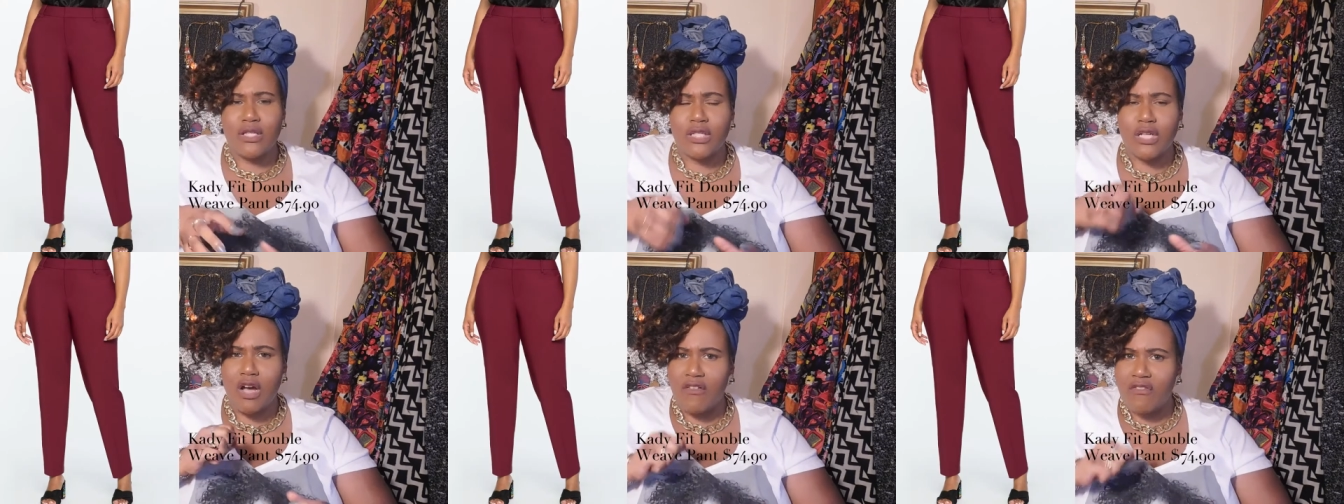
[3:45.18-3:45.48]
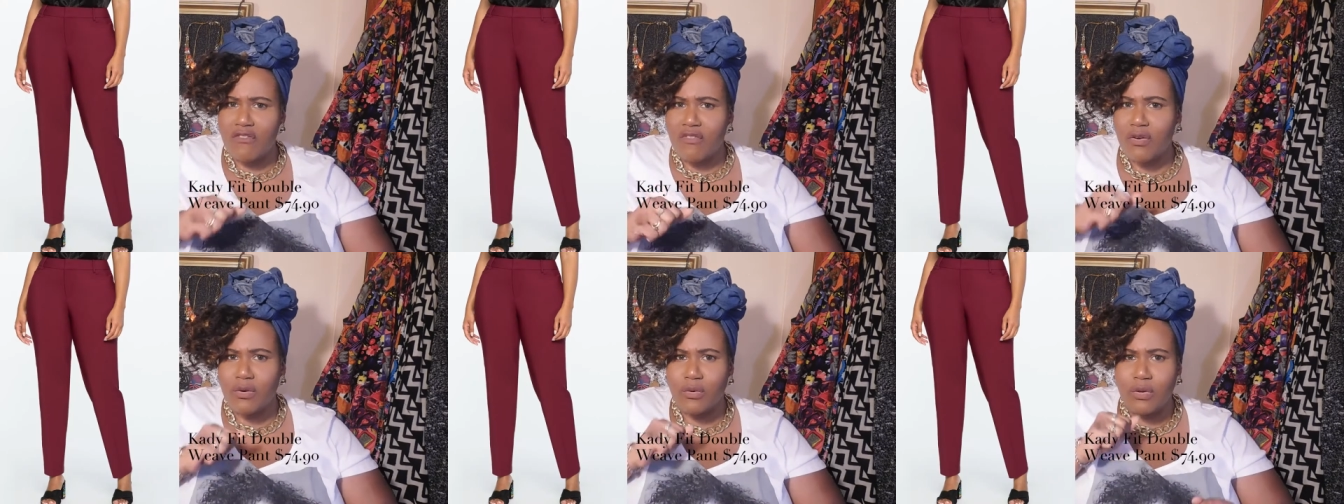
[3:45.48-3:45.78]

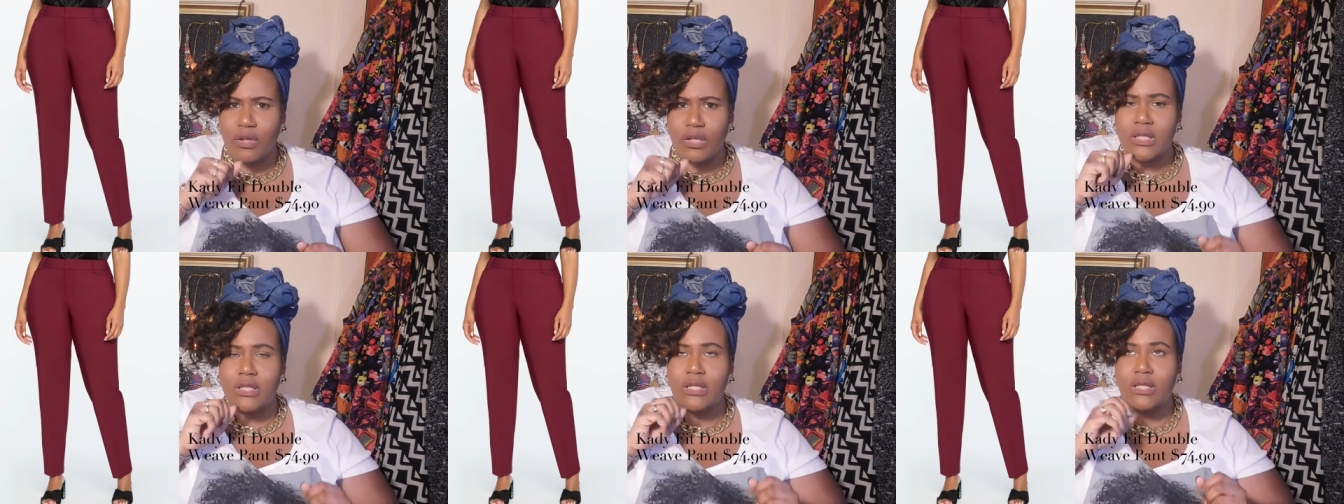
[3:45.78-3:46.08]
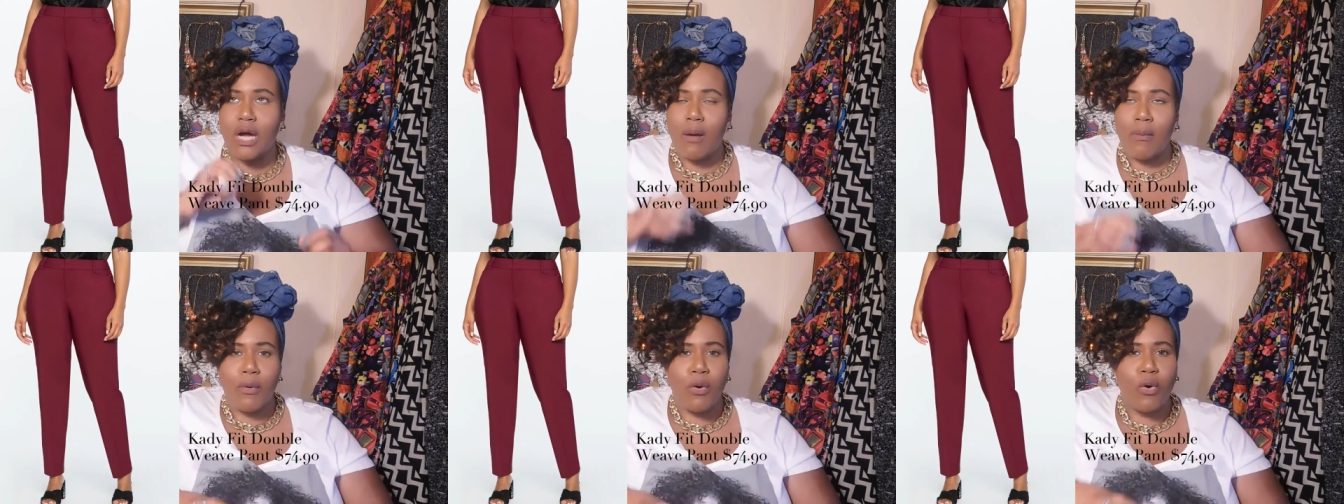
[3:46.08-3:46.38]
double,
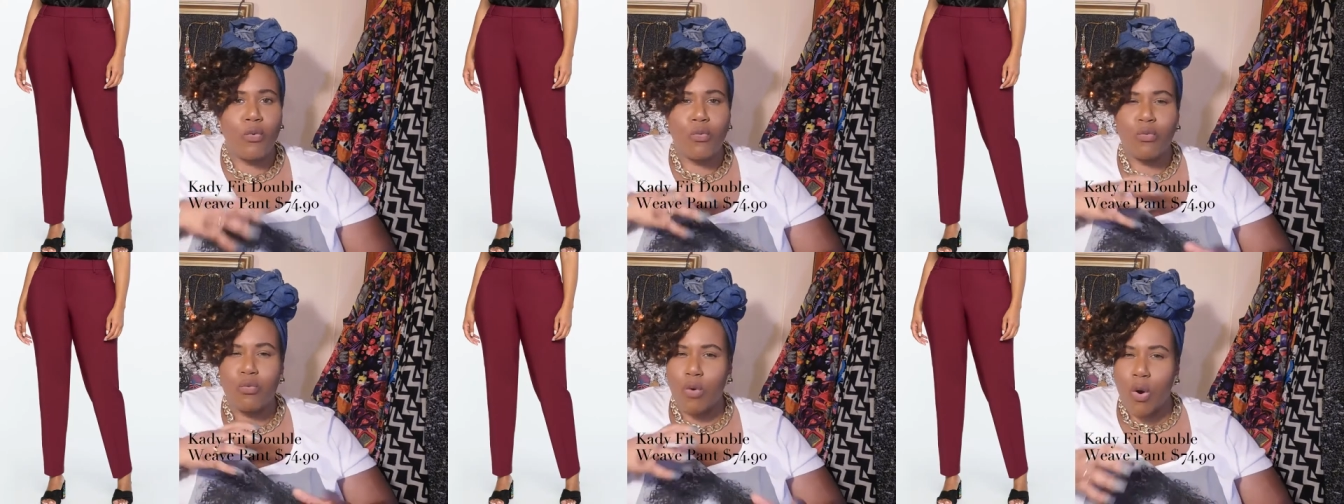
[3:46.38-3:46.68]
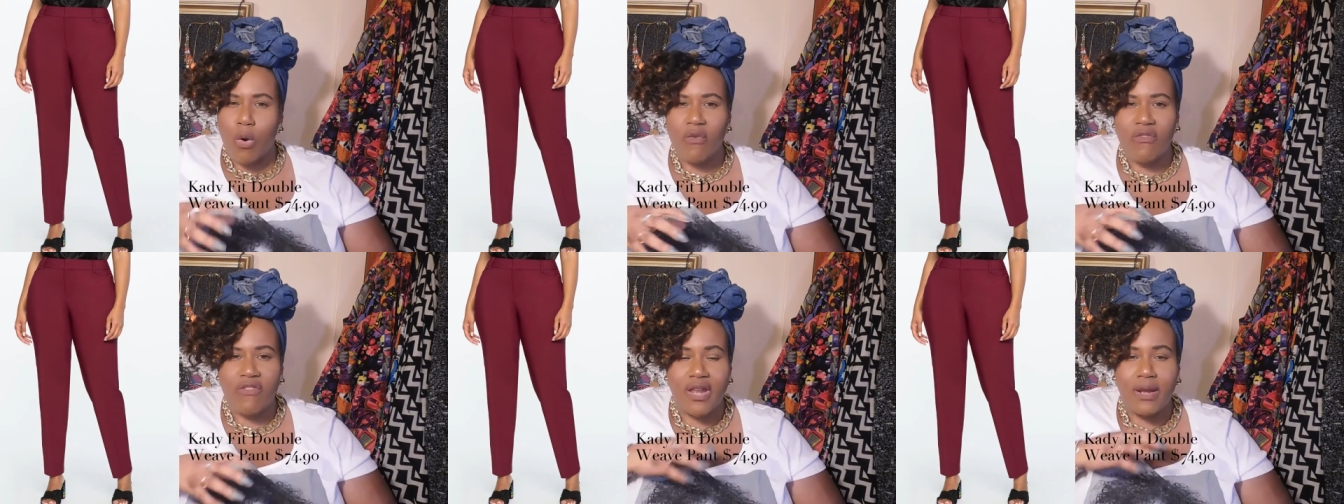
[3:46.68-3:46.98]
double
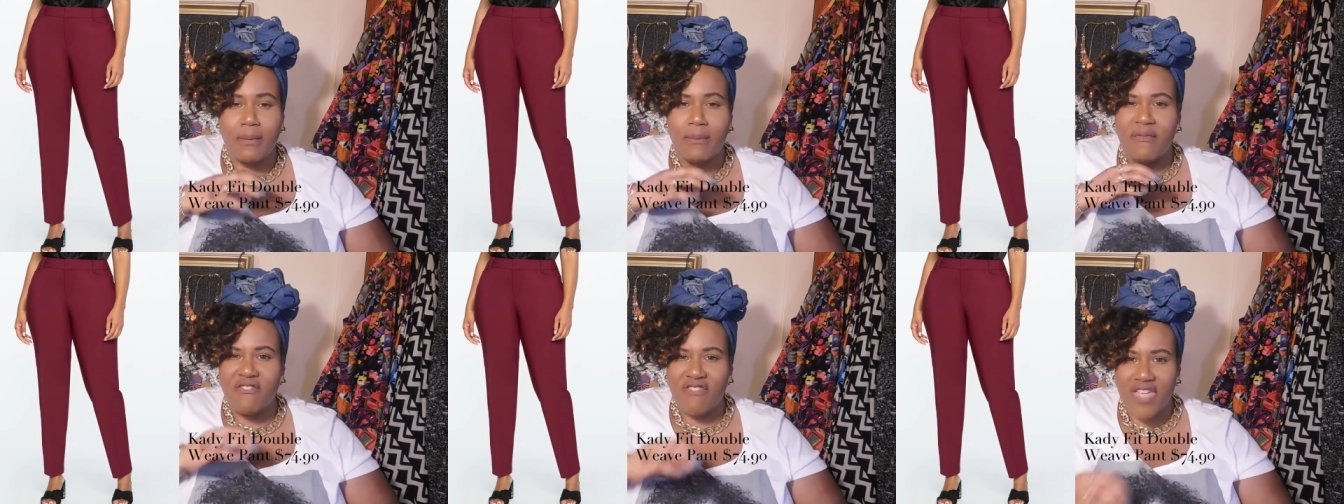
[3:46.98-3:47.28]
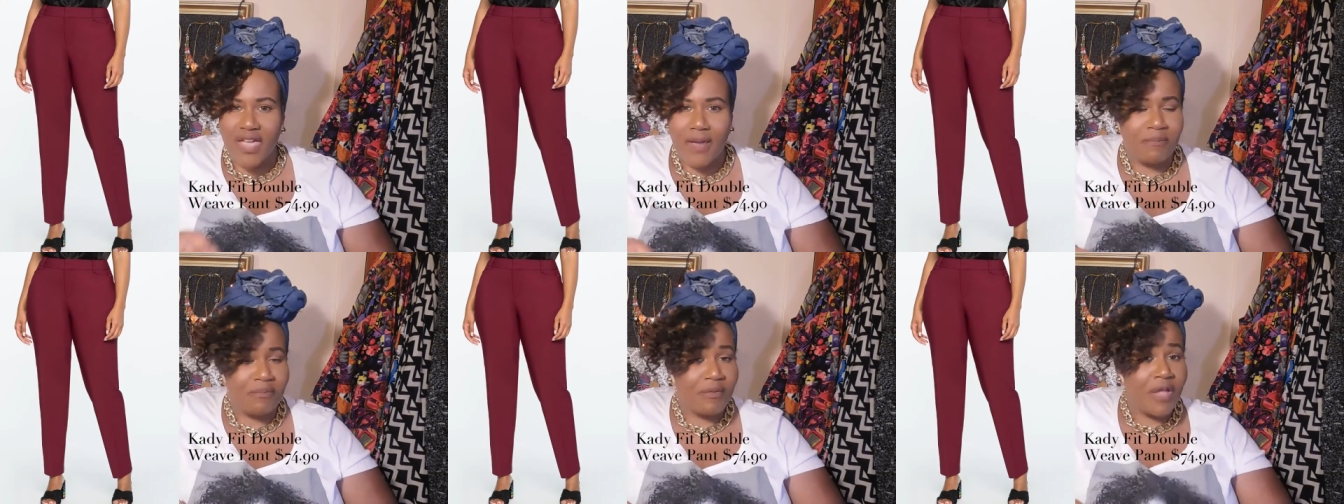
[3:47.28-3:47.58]
roving
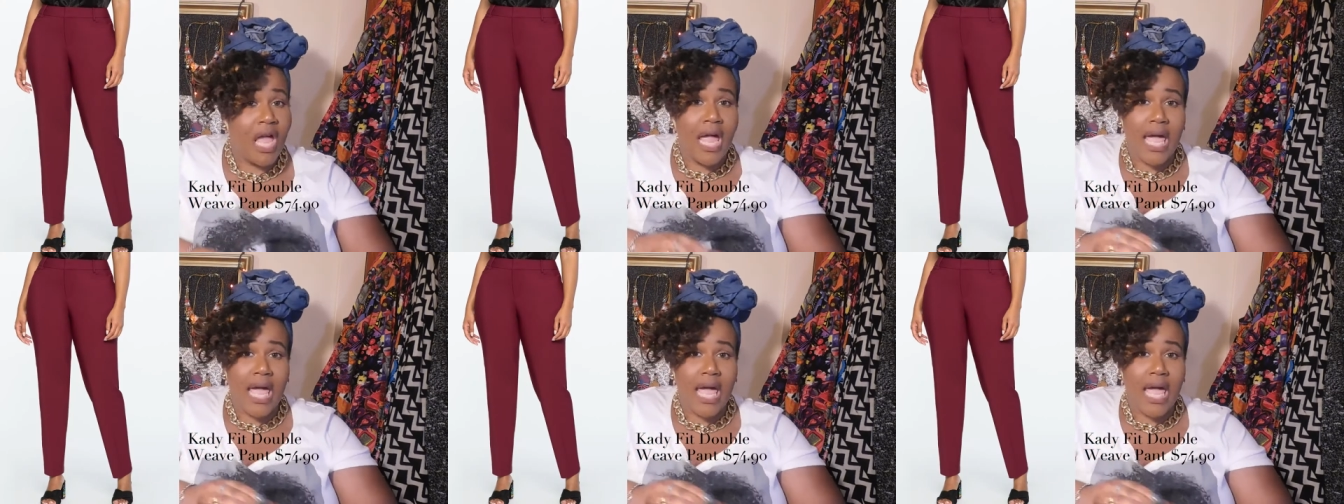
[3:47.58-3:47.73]
fit.